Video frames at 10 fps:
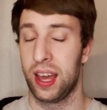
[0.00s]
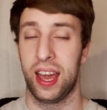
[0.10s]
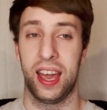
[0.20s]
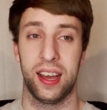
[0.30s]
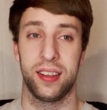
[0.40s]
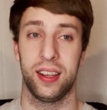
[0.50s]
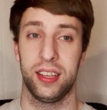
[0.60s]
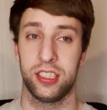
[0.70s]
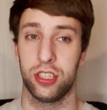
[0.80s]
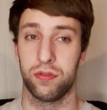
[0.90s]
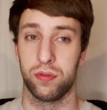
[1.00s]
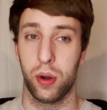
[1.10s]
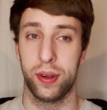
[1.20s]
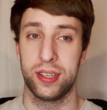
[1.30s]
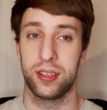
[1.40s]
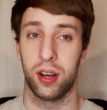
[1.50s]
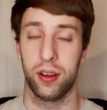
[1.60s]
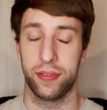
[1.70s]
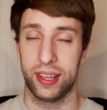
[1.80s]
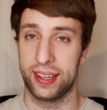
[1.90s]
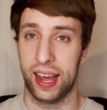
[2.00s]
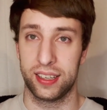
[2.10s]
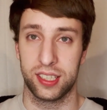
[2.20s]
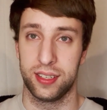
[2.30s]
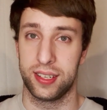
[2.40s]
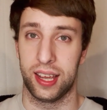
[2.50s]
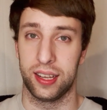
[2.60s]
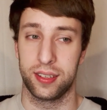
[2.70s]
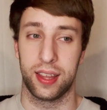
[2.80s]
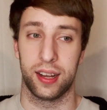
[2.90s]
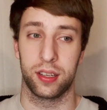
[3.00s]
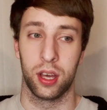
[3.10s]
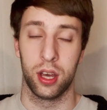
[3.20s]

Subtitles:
and it just ruins all of these action scenes that